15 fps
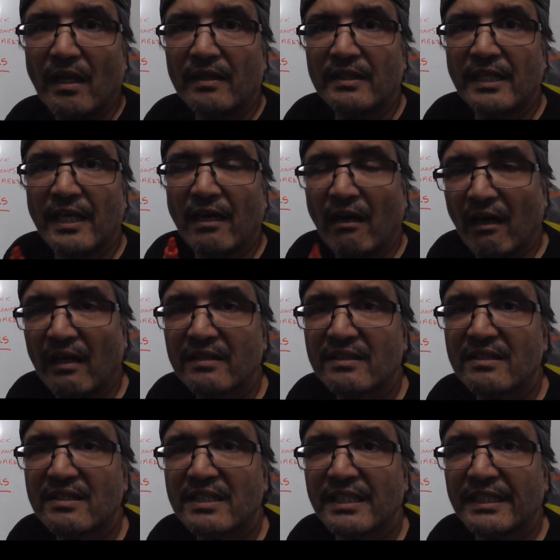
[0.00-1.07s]
They're hard
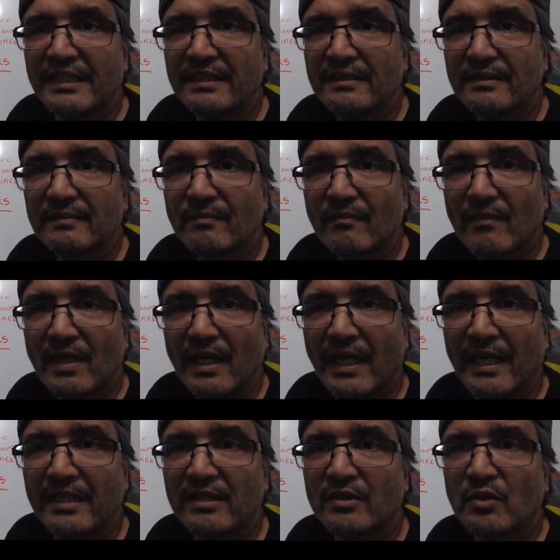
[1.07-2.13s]
to see
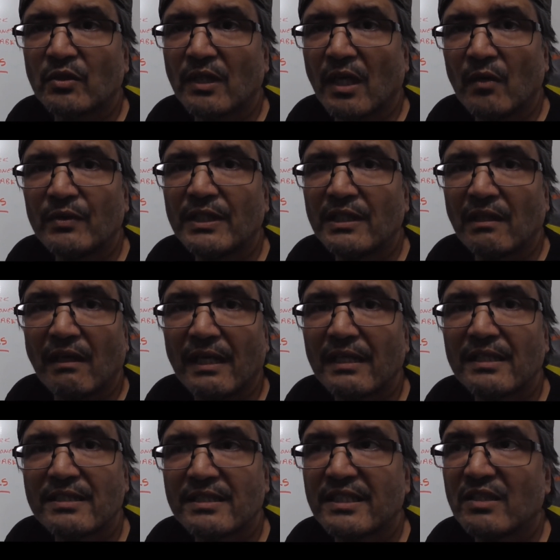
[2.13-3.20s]
and you'll only
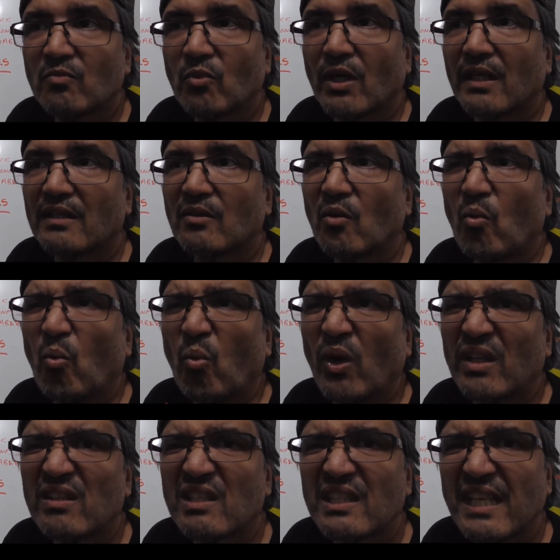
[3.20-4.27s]
likely see one
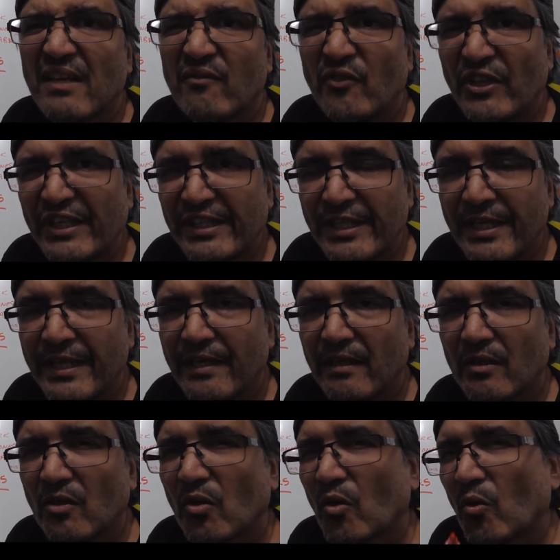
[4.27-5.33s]
once every
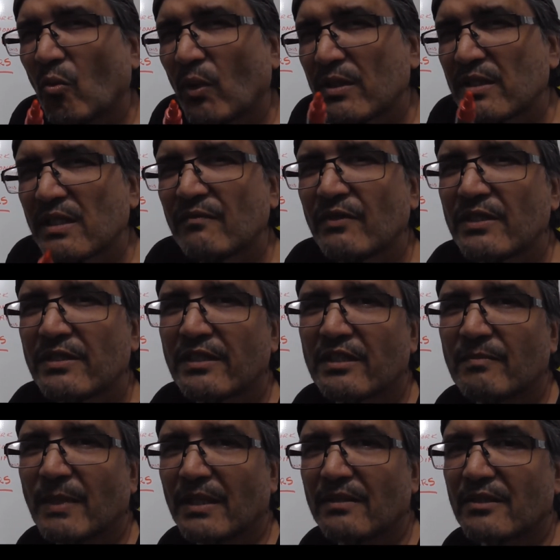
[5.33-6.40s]
year or once every
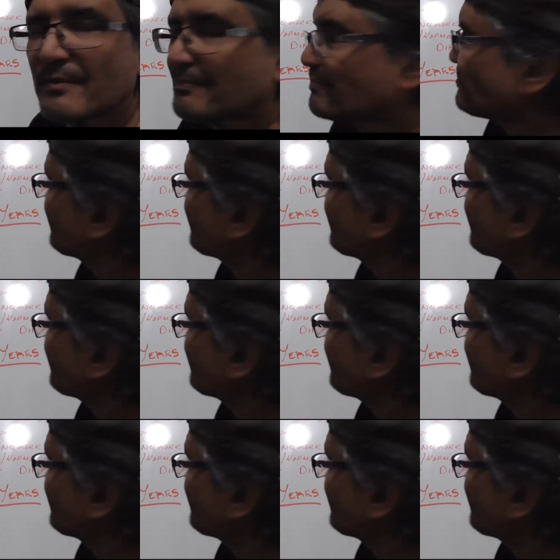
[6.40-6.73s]
six months.